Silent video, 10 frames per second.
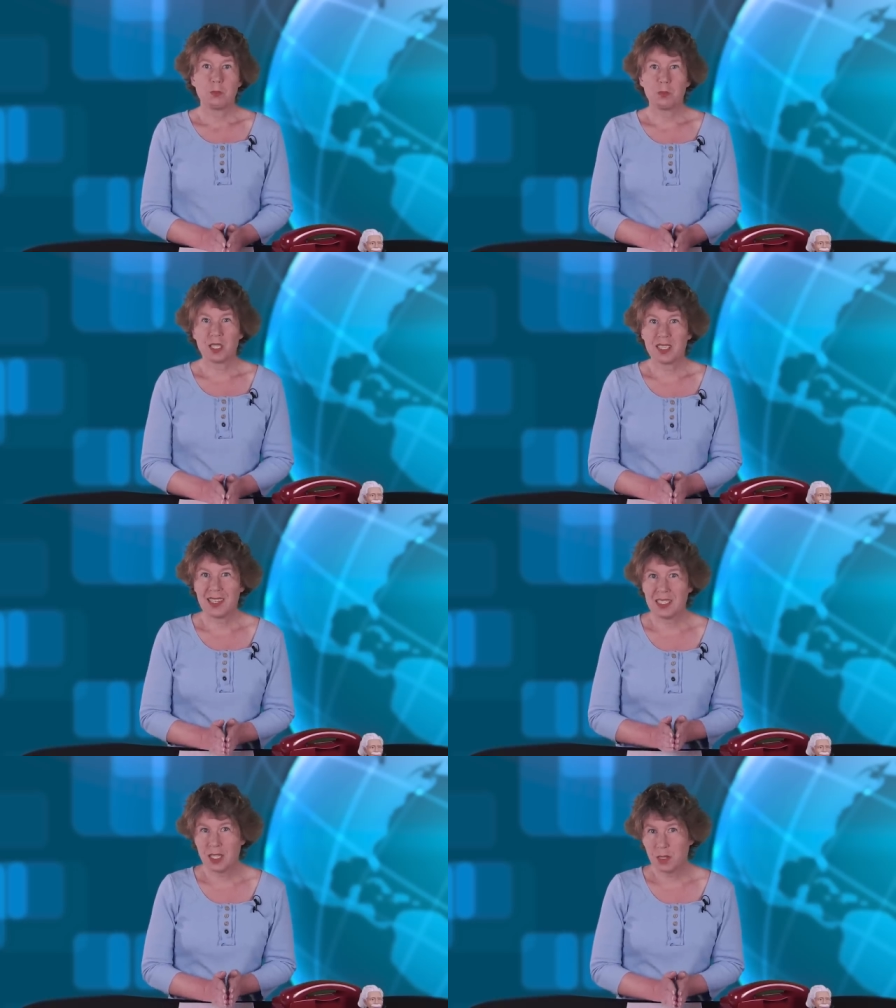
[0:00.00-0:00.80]
But
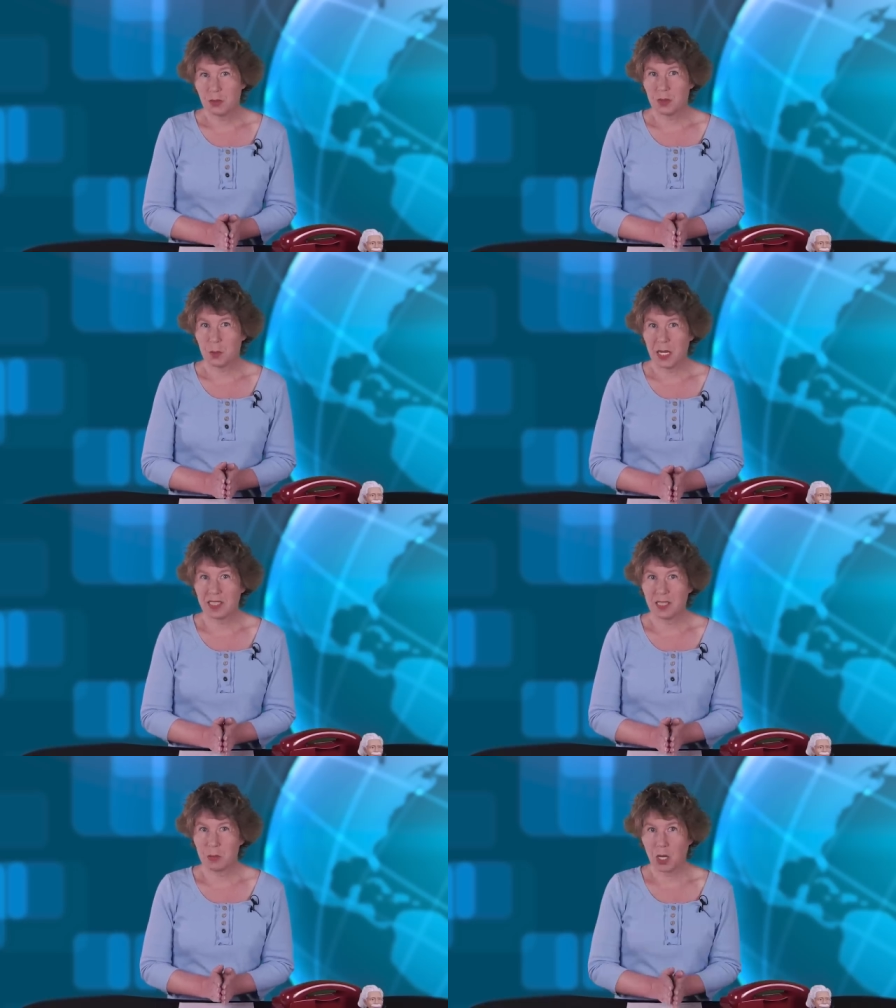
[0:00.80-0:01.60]
they don't
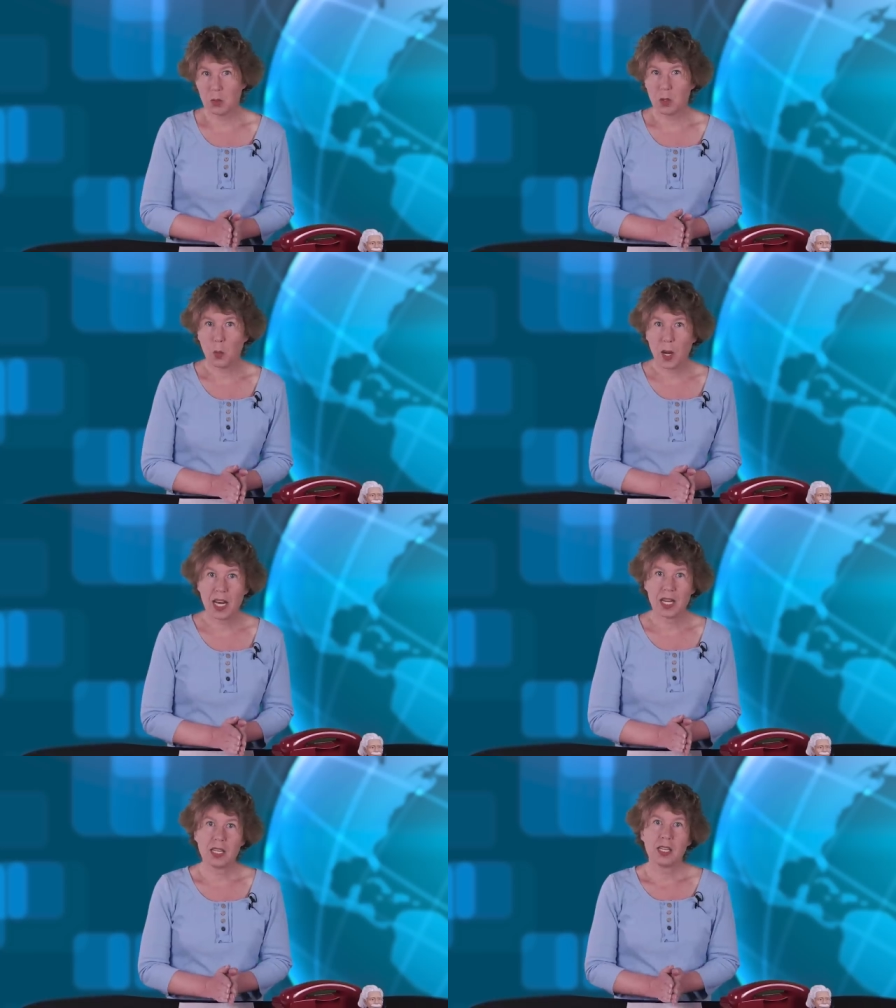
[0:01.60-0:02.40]
make them go
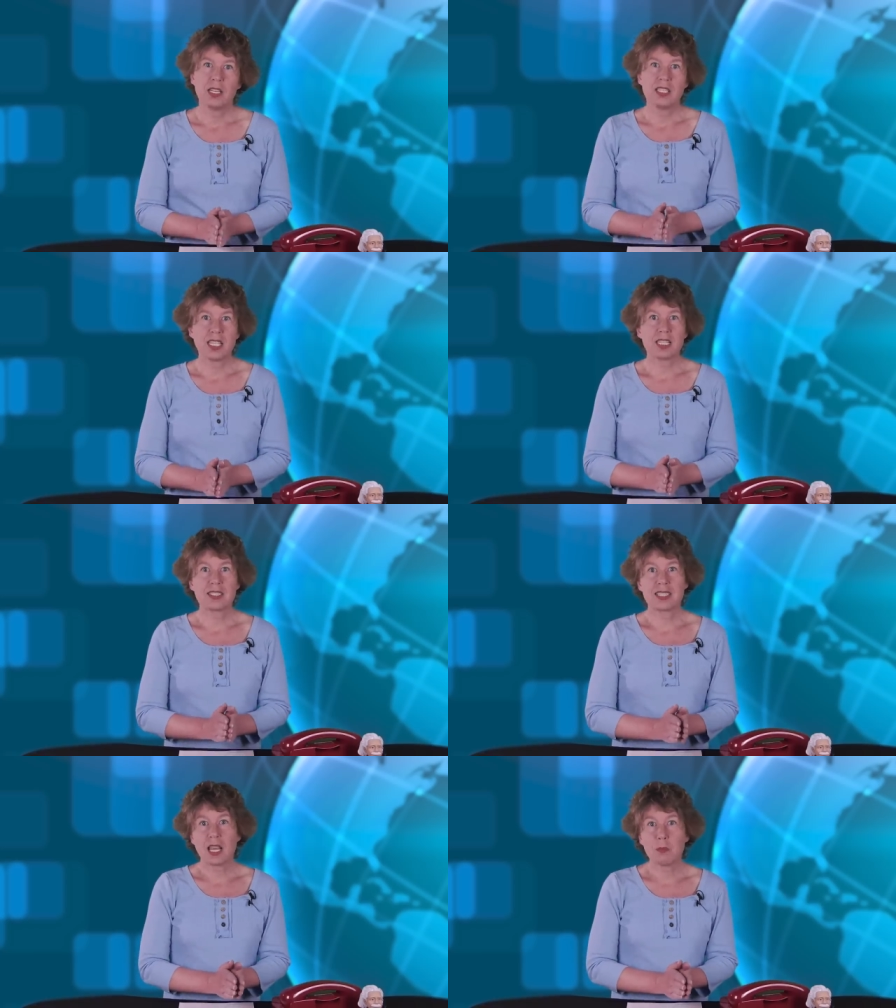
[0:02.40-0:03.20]
away,
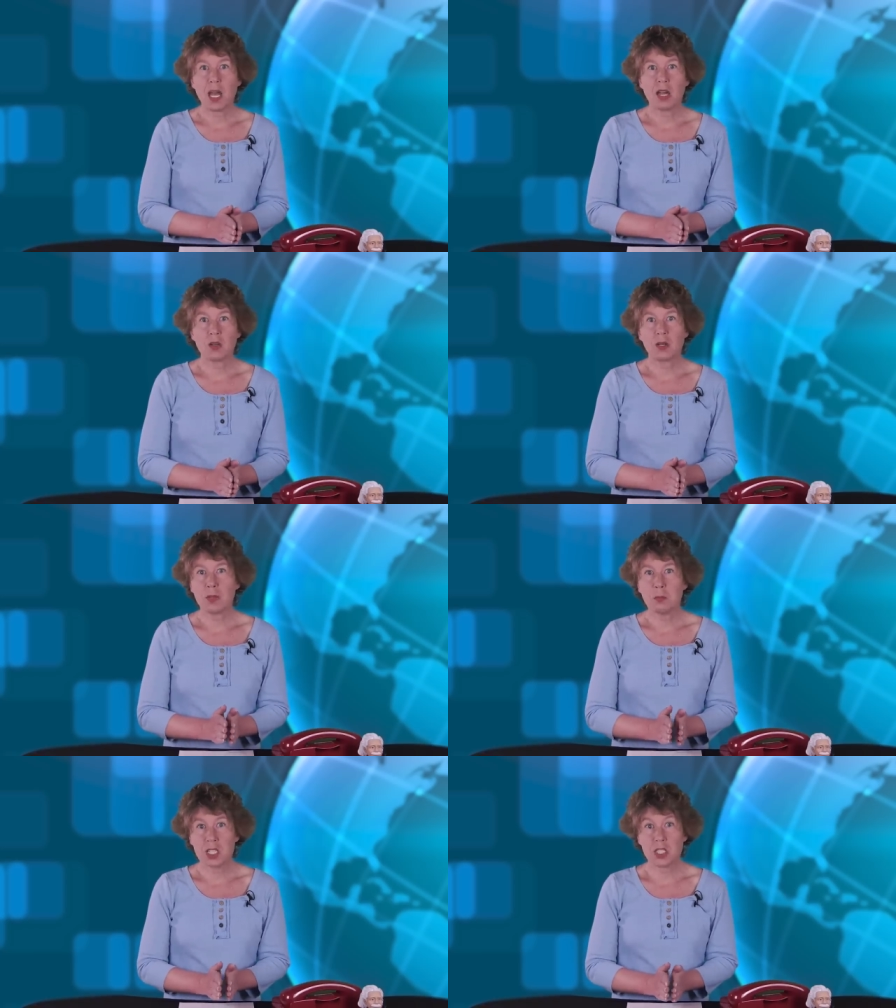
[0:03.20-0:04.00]
yet somehow
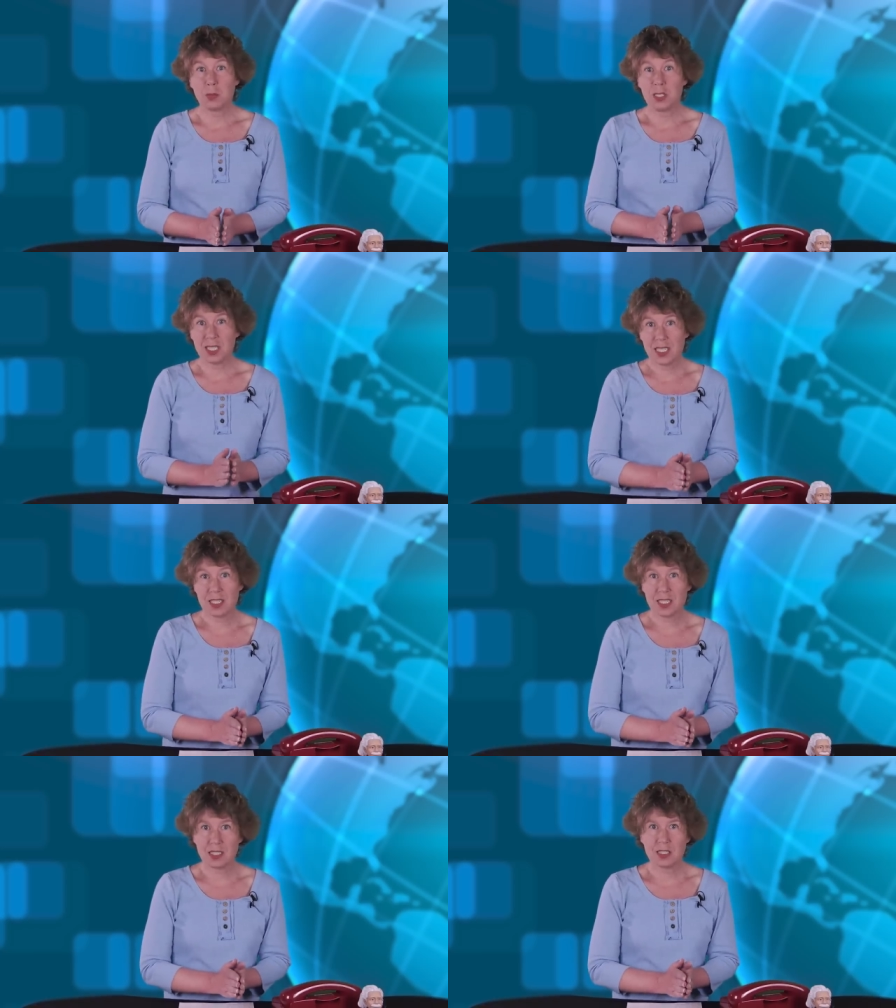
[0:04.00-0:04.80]
a measurement
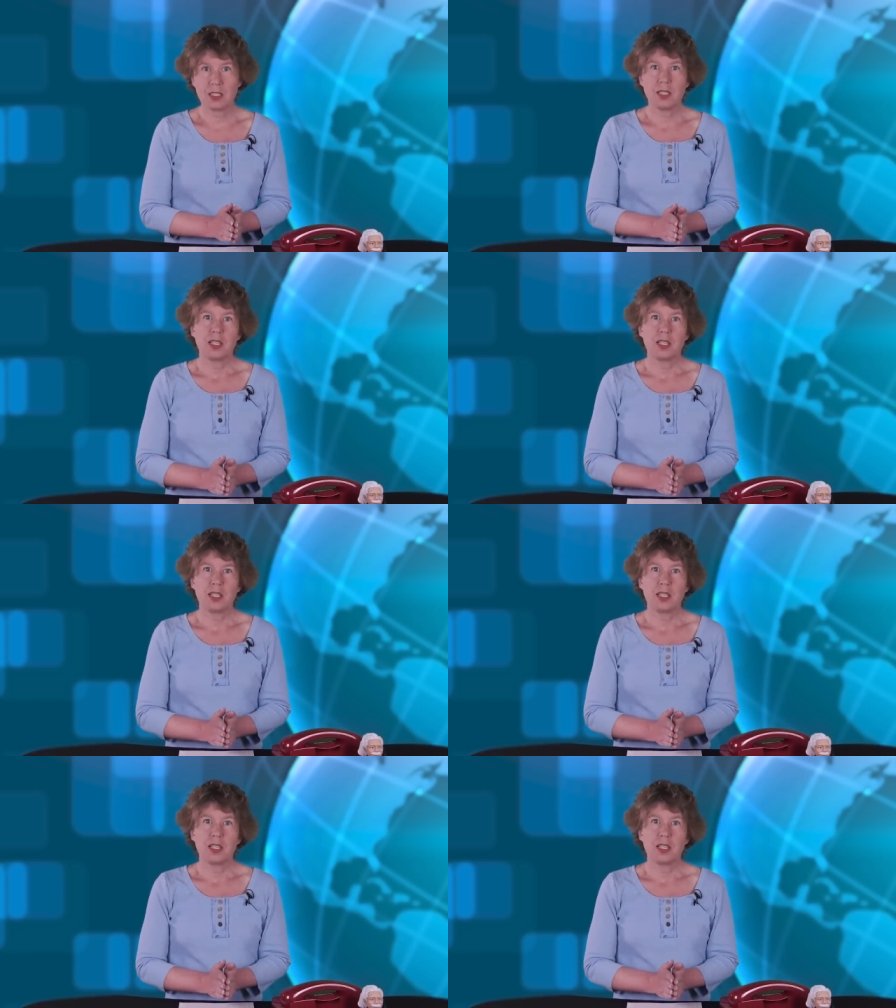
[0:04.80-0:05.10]
does it.